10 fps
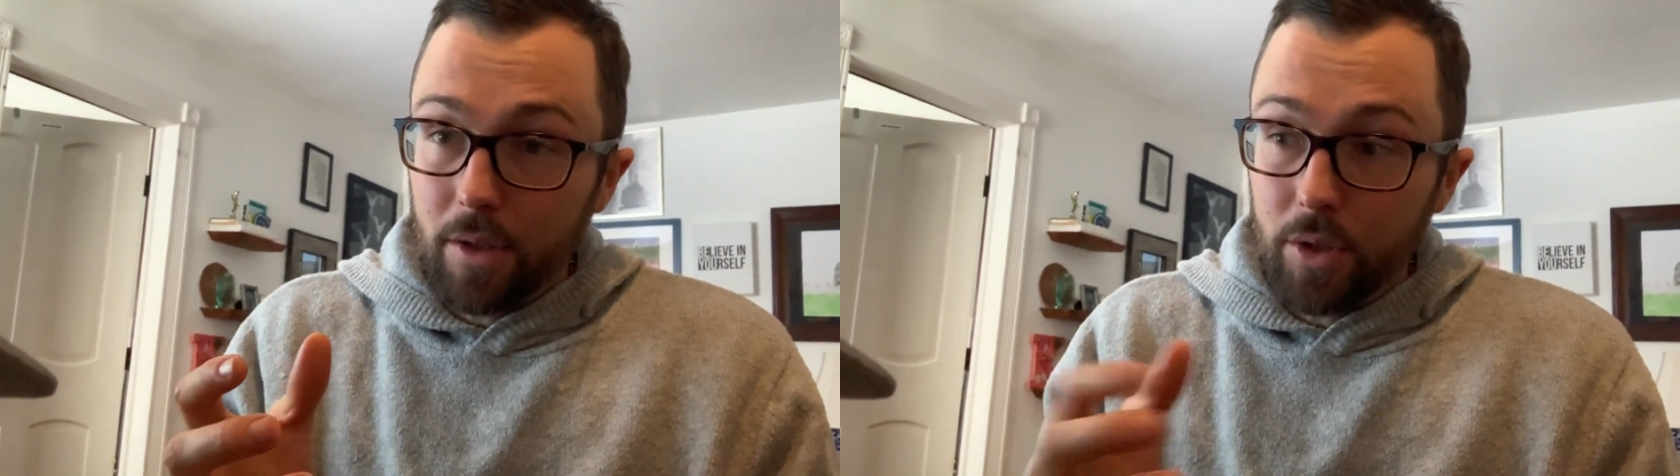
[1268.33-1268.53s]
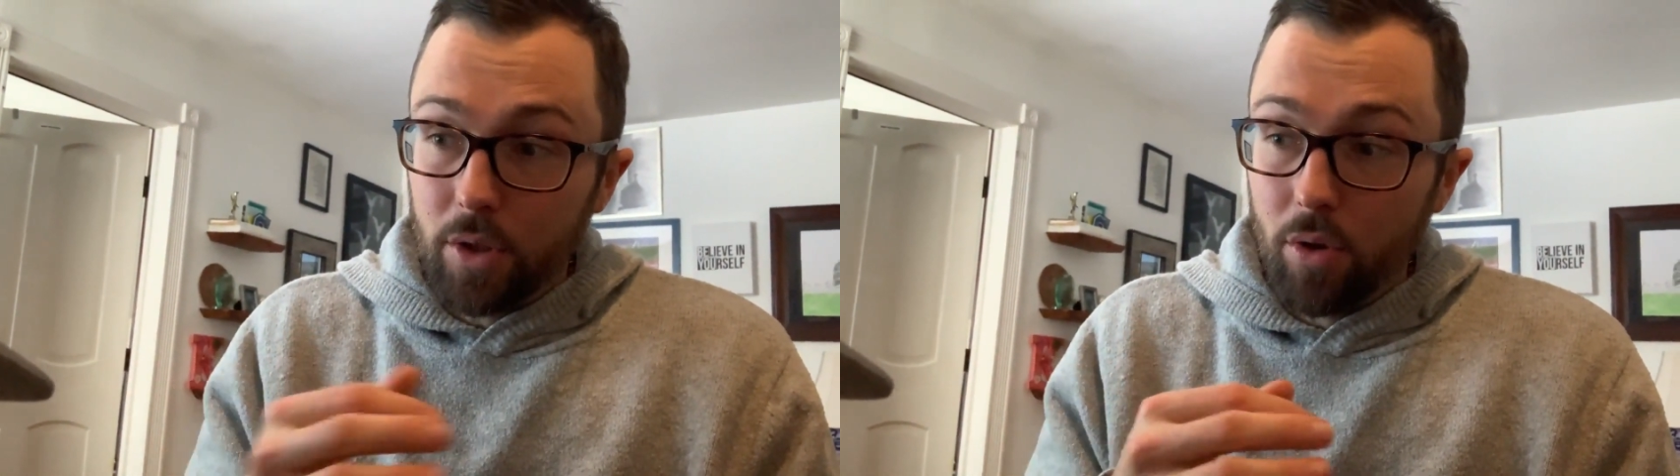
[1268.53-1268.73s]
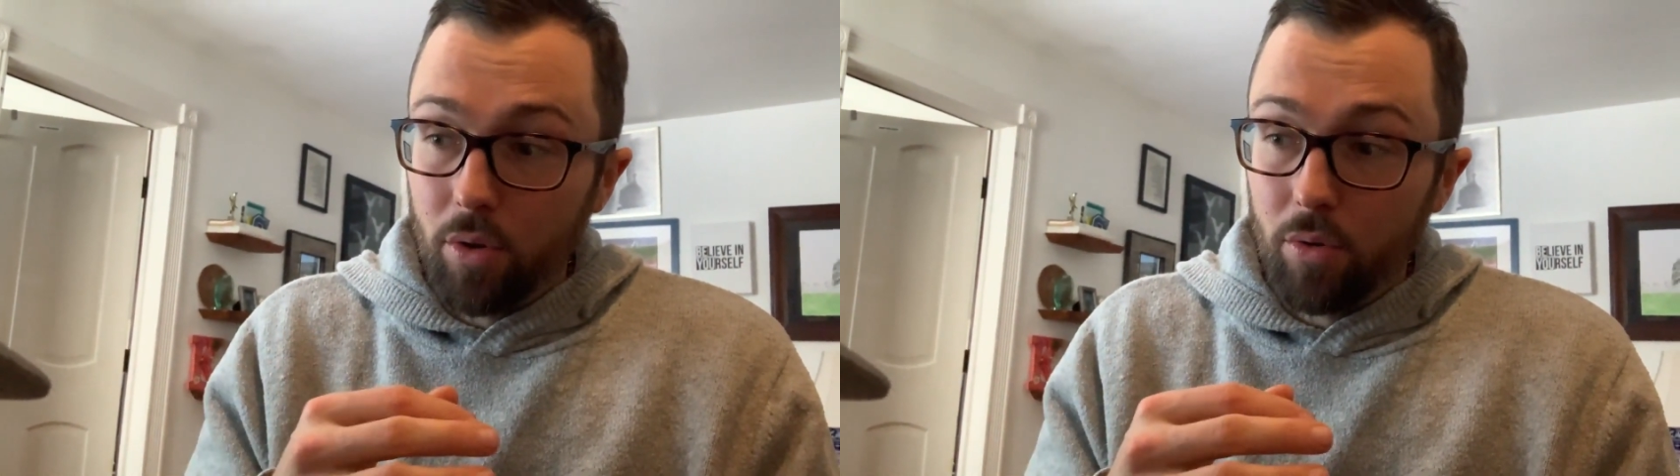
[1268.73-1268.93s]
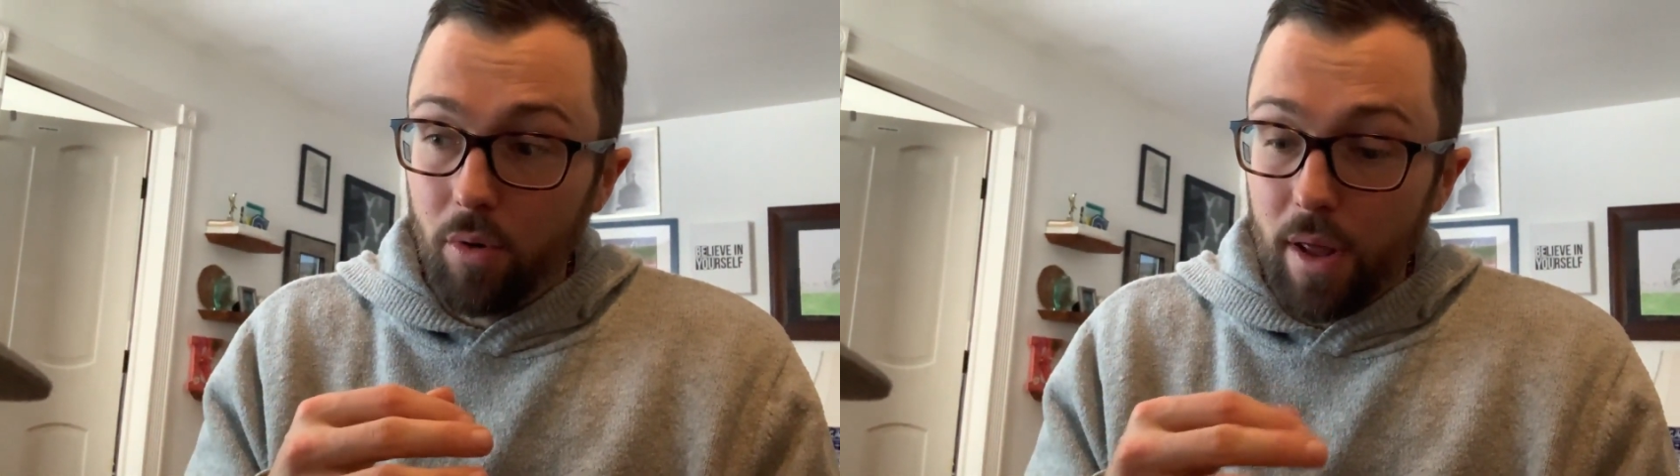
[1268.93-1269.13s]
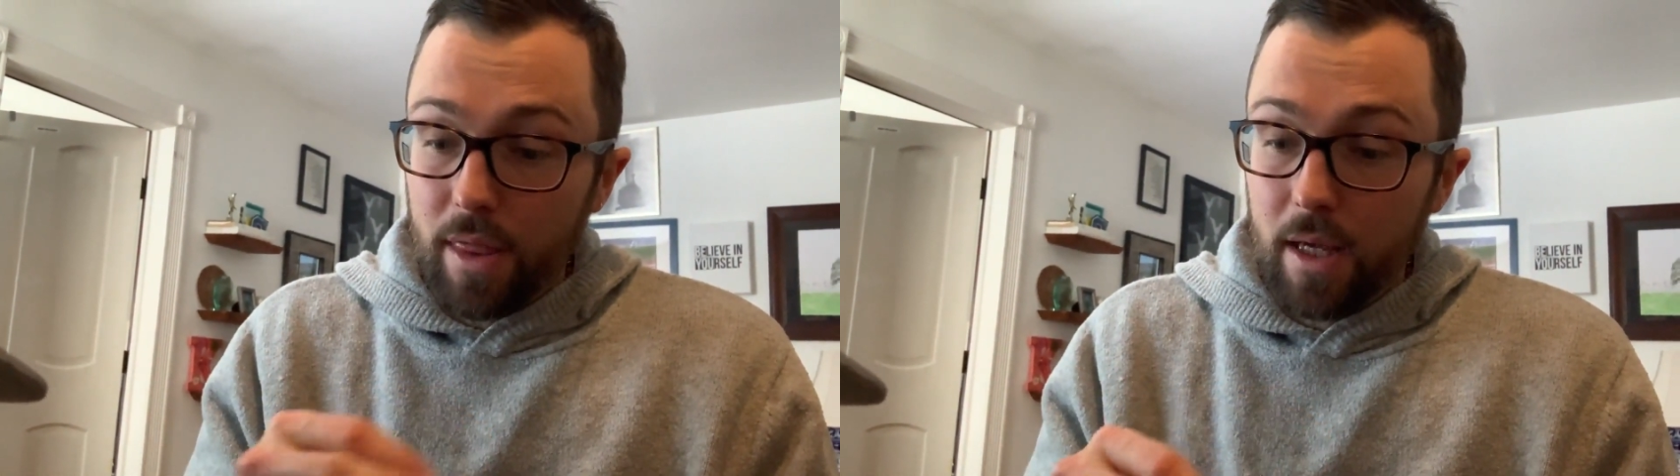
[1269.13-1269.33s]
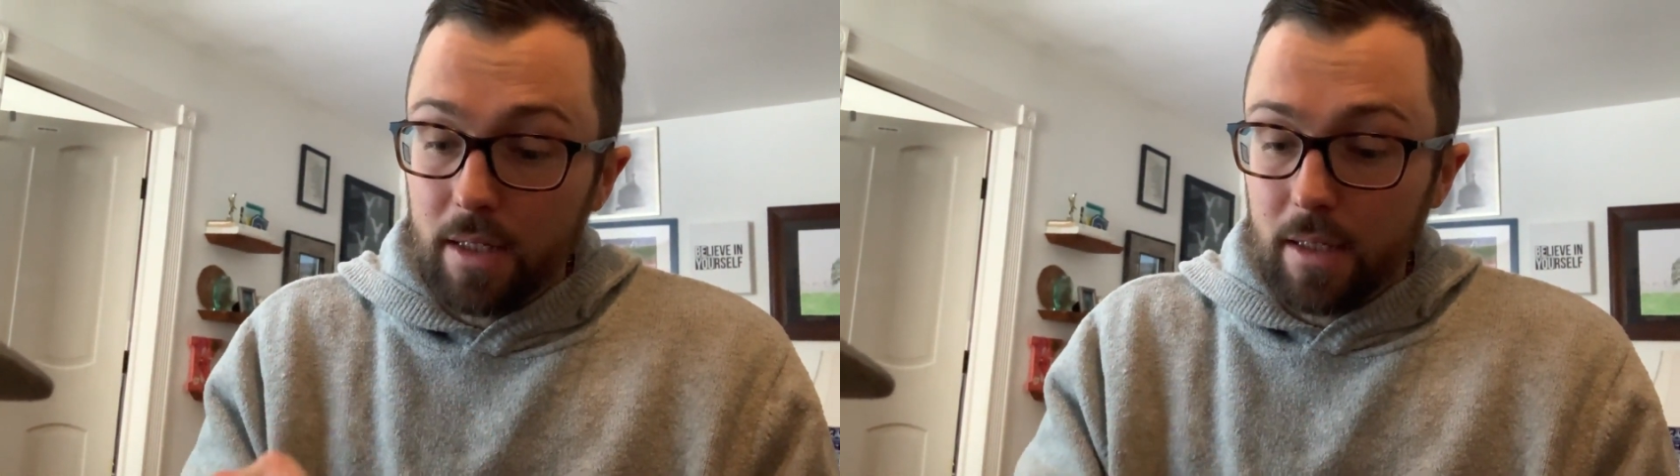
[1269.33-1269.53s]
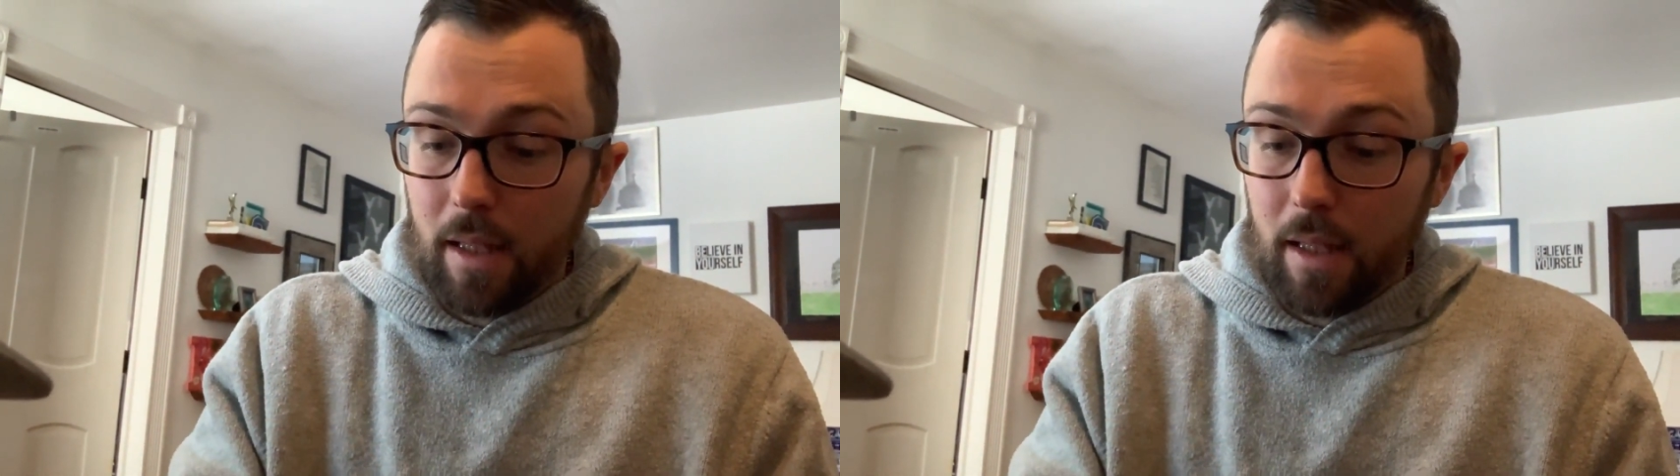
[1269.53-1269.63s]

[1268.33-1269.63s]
So things